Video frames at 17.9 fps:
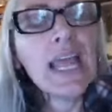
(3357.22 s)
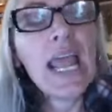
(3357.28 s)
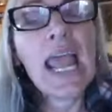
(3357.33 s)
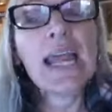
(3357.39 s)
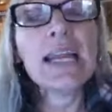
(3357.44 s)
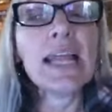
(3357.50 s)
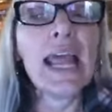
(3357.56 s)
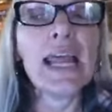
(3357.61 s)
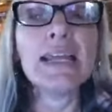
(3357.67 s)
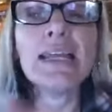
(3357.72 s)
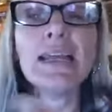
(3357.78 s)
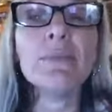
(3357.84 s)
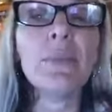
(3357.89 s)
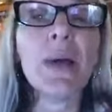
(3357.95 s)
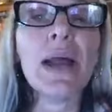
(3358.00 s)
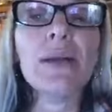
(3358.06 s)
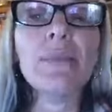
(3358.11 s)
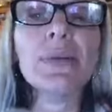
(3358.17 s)
he
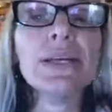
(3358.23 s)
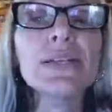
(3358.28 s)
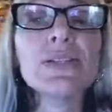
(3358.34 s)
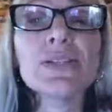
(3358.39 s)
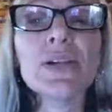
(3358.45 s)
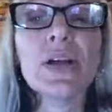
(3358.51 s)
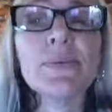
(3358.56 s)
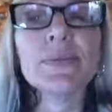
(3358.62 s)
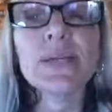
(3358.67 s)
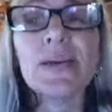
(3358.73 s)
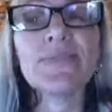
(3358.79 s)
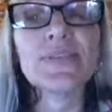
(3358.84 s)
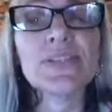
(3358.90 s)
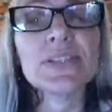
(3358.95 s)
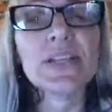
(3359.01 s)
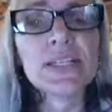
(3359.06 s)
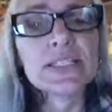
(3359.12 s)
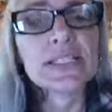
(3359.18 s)
might have been in Scrubs. I've
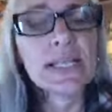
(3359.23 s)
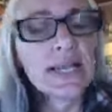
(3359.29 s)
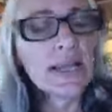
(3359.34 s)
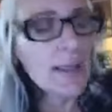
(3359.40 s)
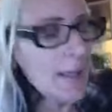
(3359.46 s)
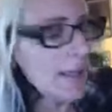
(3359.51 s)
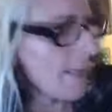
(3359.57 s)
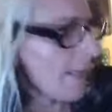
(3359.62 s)
just not seen it.